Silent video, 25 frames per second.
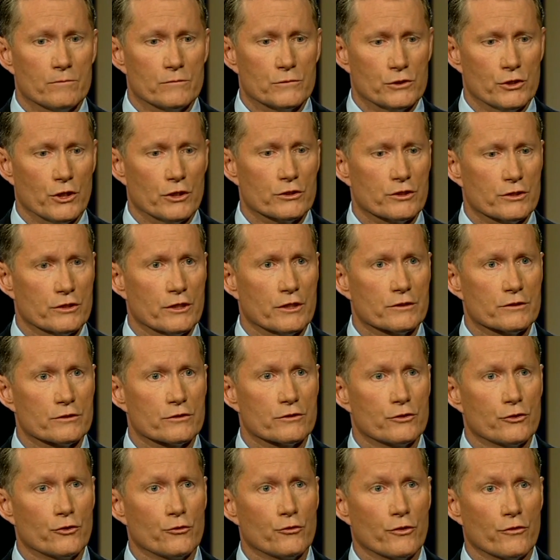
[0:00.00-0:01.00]
just this
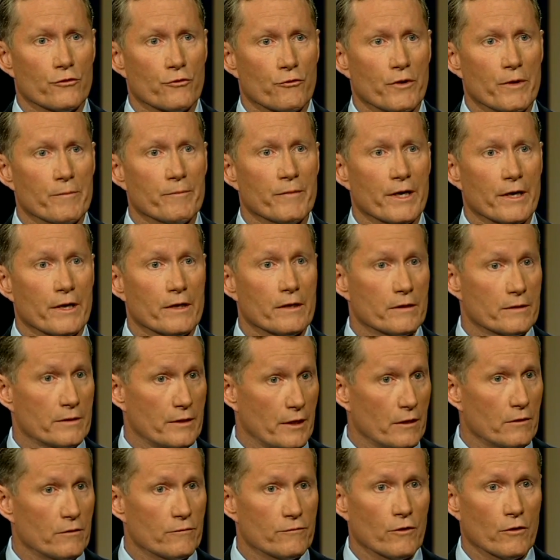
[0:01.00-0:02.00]
2 to 3 minute
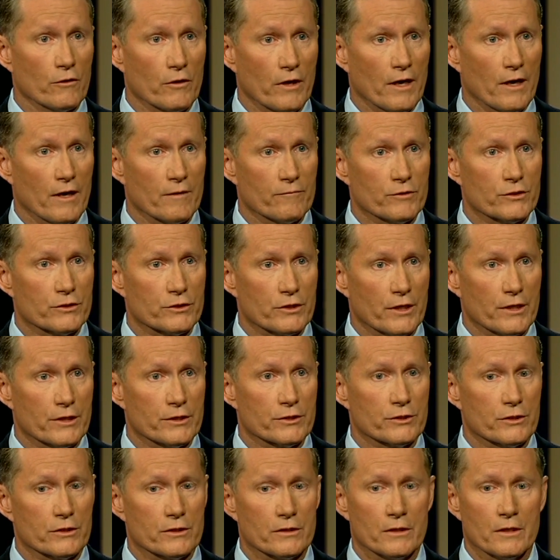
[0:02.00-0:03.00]
telephone
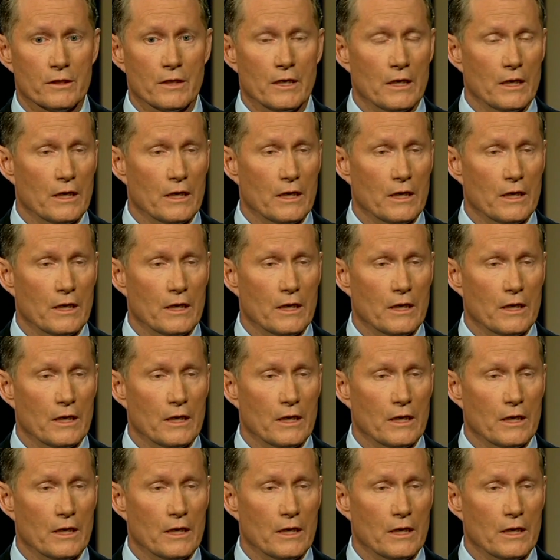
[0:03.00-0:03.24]
conversation.